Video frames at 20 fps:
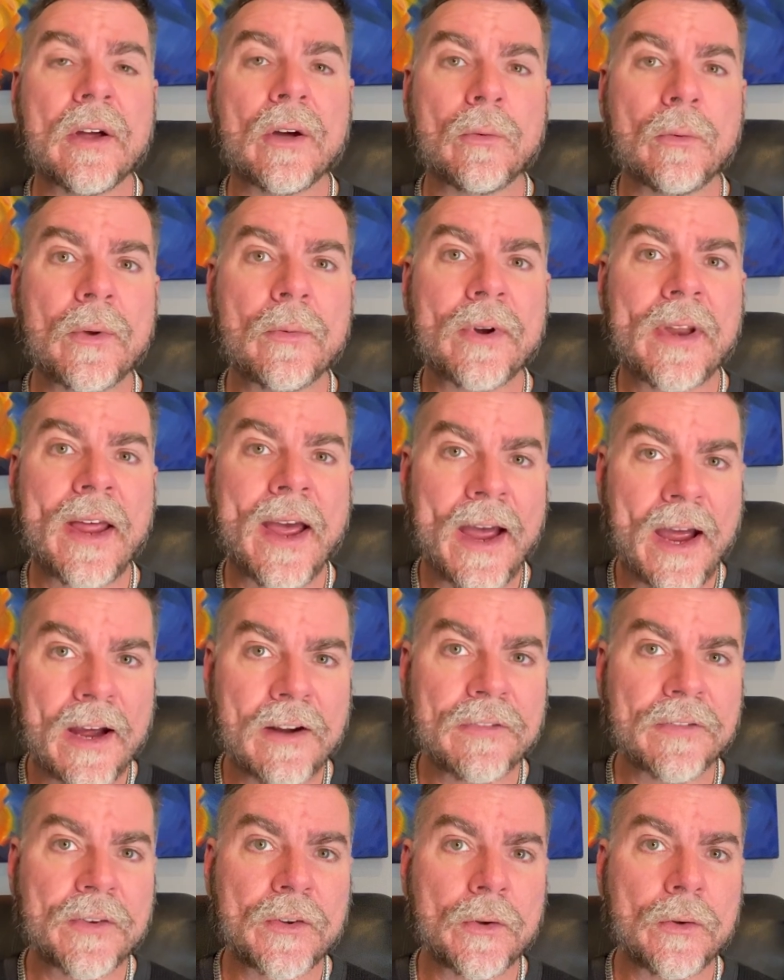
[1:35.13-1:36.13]
we would
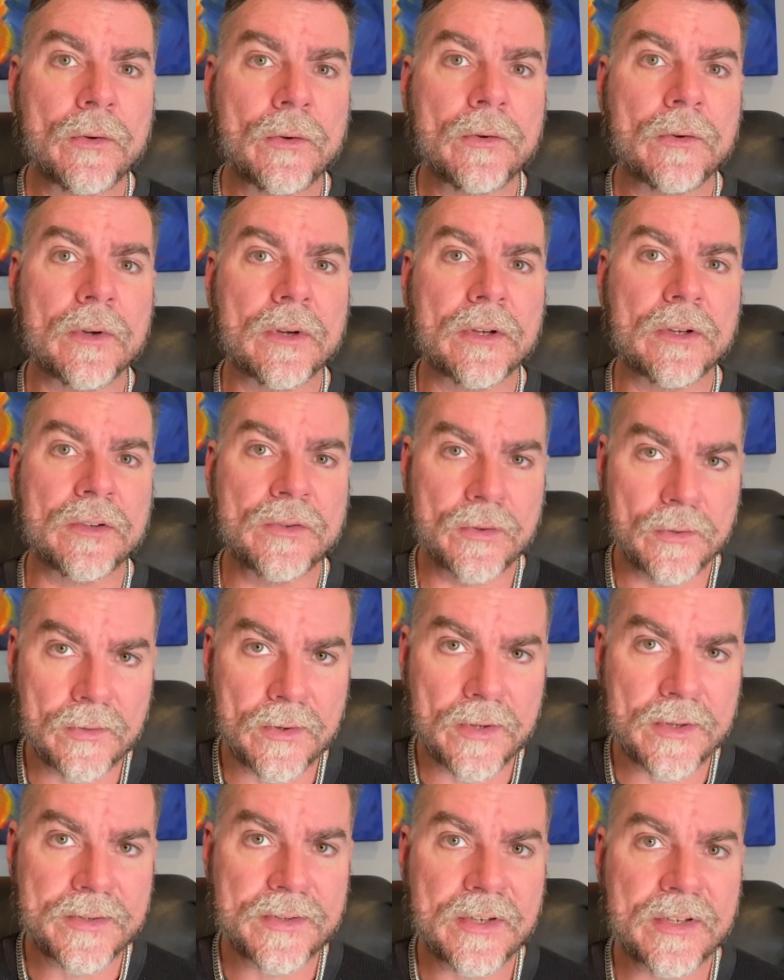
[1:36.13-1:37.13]
have to do
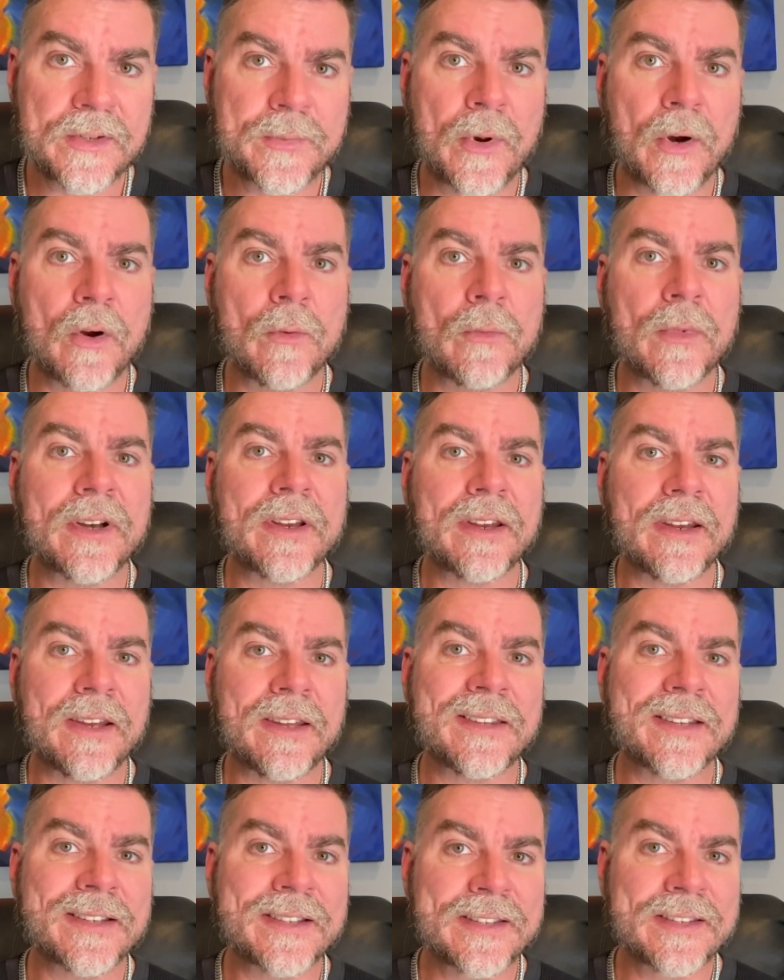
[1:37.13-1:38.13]
this experiment
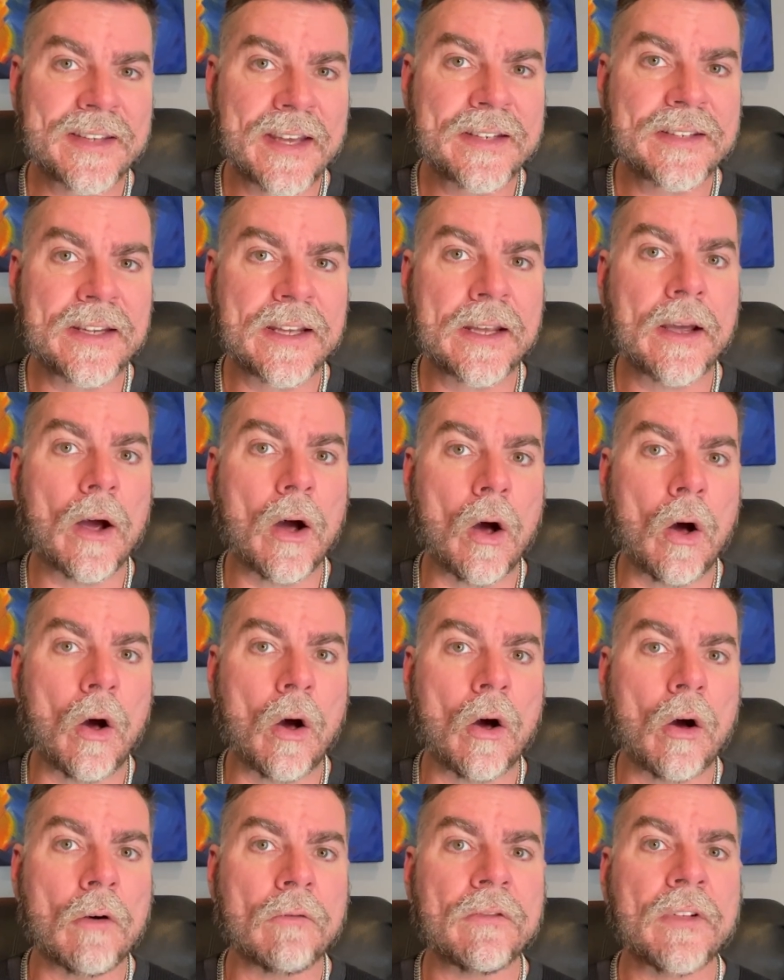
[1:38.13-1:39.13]
in the setting
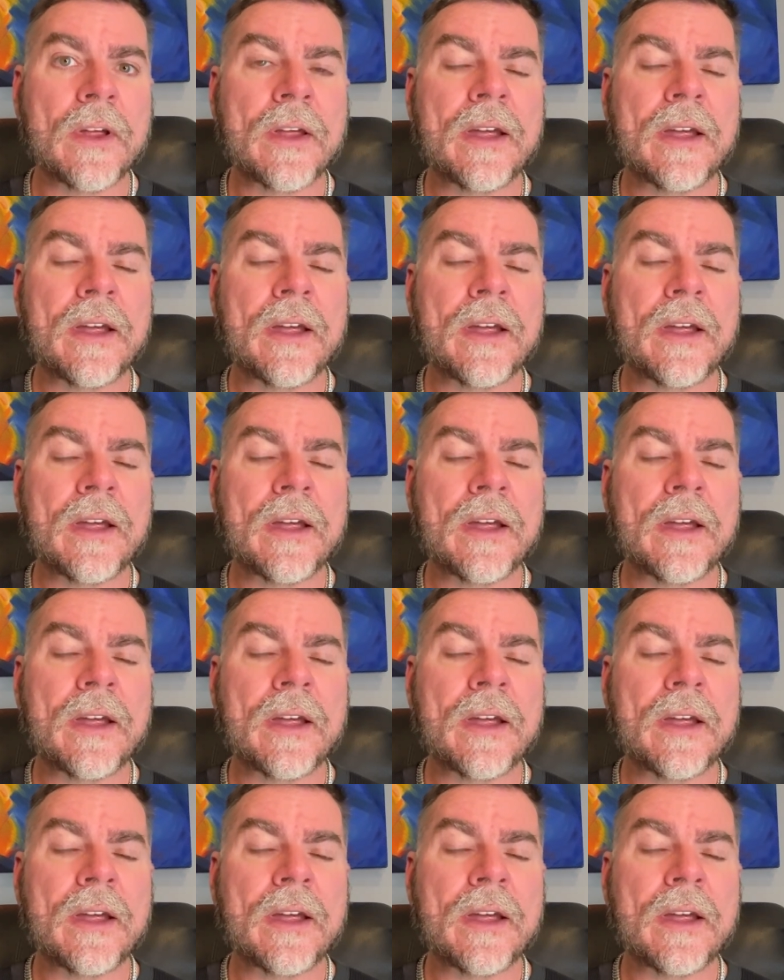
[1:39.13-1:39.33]
of